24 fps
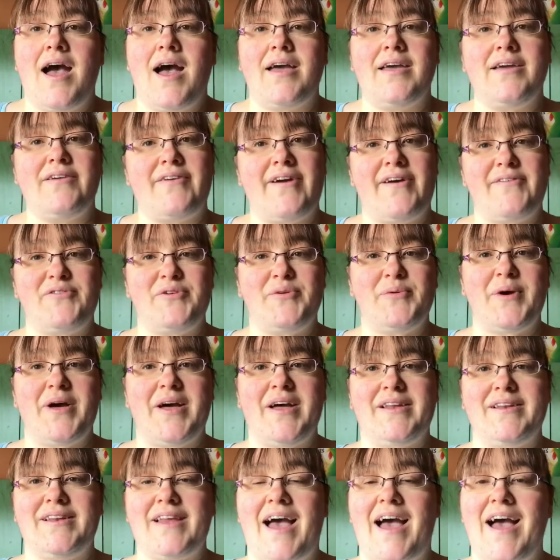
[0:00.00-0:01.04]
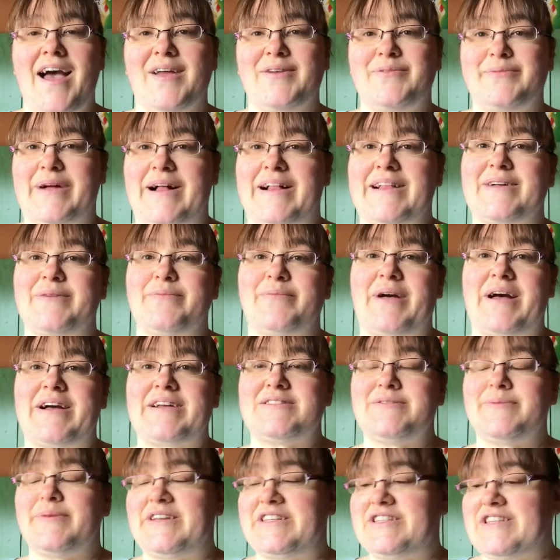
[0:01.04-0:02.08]
Hiya everyone and welcome back
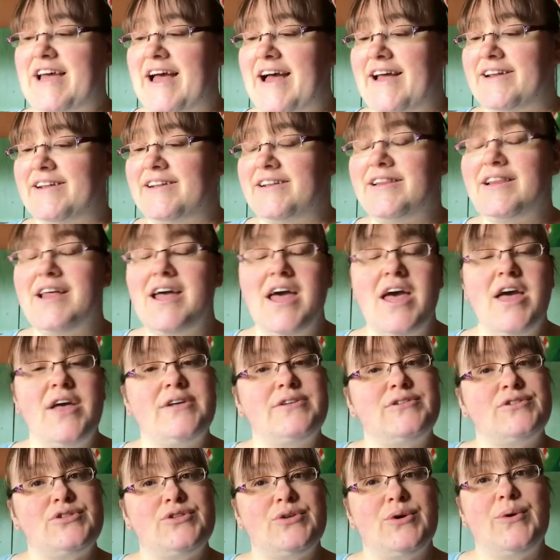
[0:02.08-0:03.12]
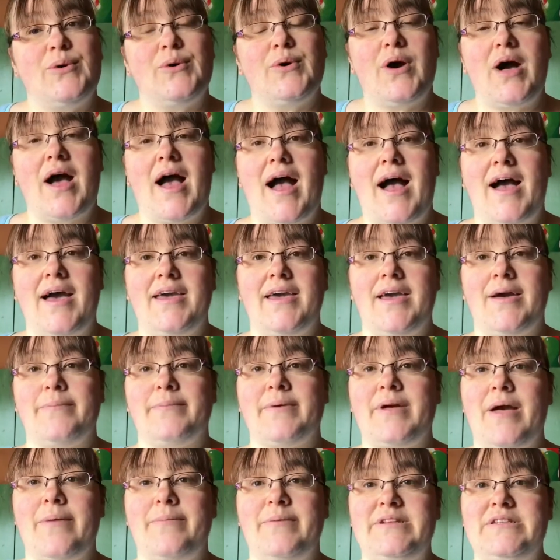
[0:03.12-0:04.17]
to my channel. So I am
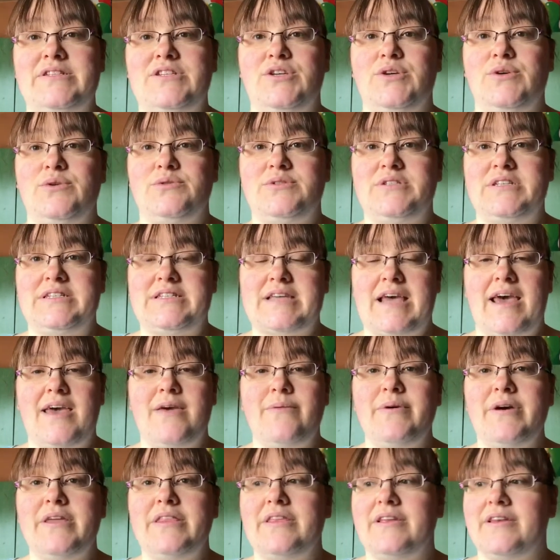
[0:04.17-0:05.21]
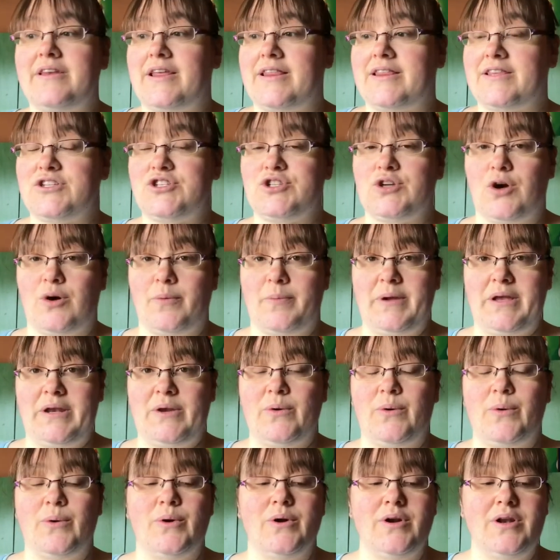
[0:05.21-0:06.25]
coming to you today with another shopping
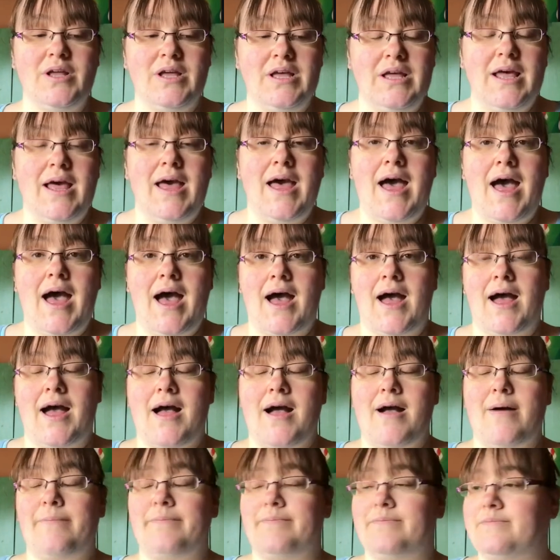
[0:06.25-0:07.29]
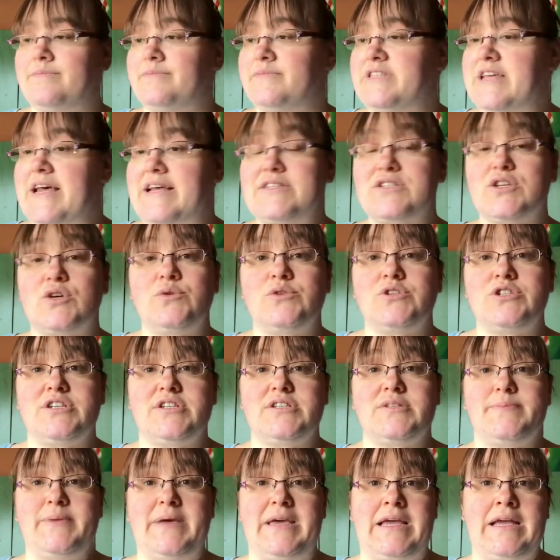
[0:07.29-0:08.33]
haul. Tesco's
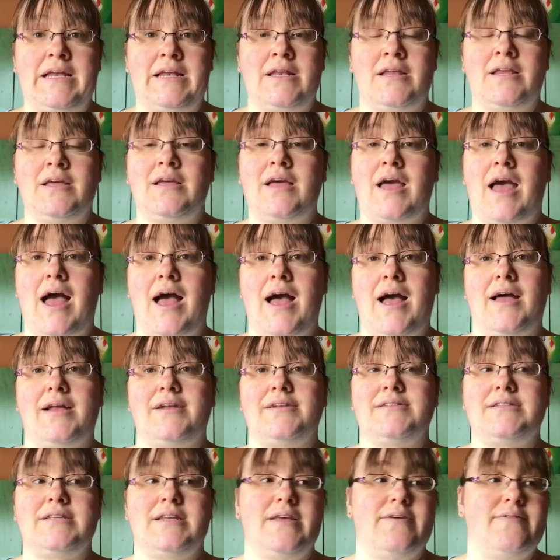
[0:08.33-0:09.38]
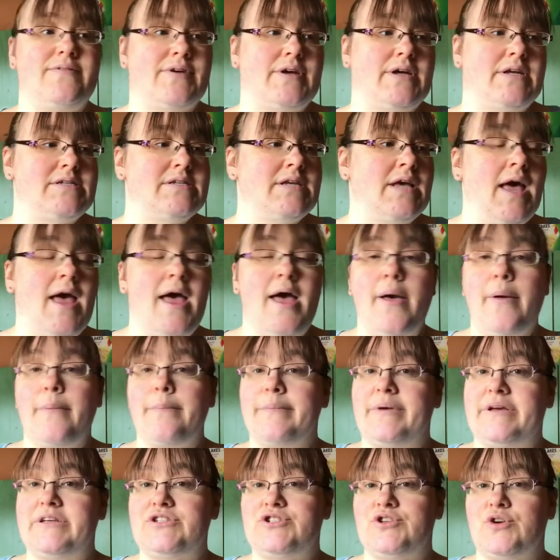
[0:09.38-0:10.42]
just been and delivered
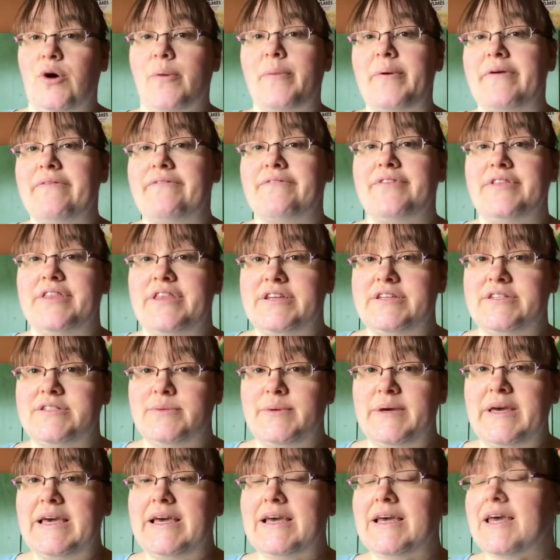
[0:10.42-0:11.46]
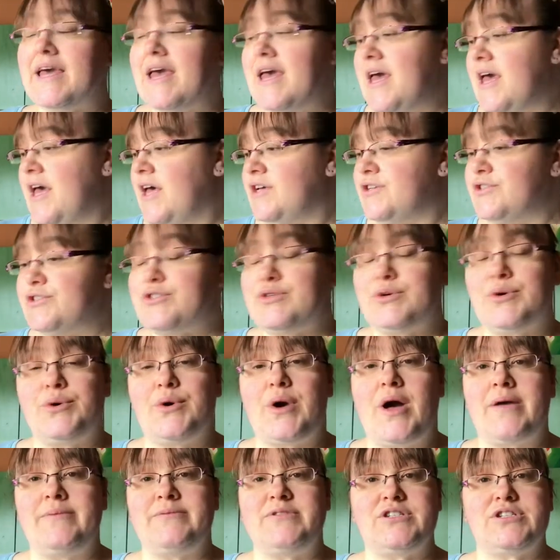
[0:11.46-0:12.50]
my shopping for this week. So
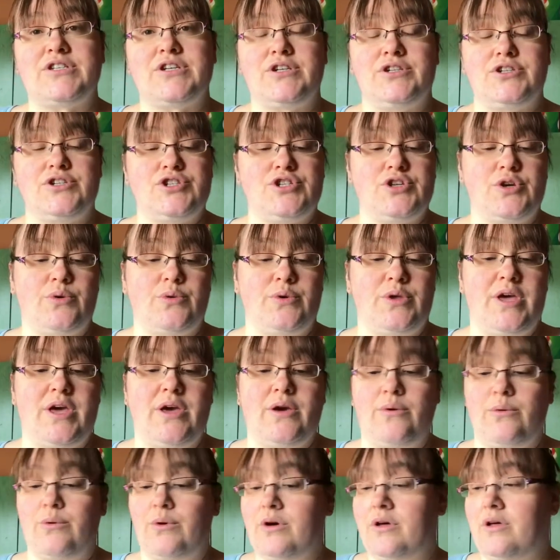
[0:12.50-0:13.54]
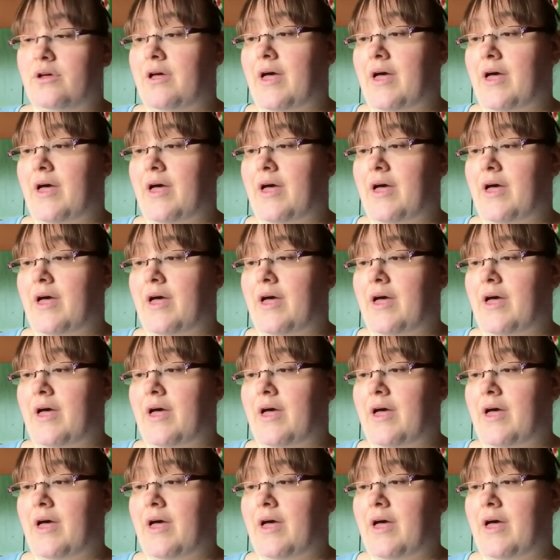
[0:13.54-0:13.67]
I'm just going to show you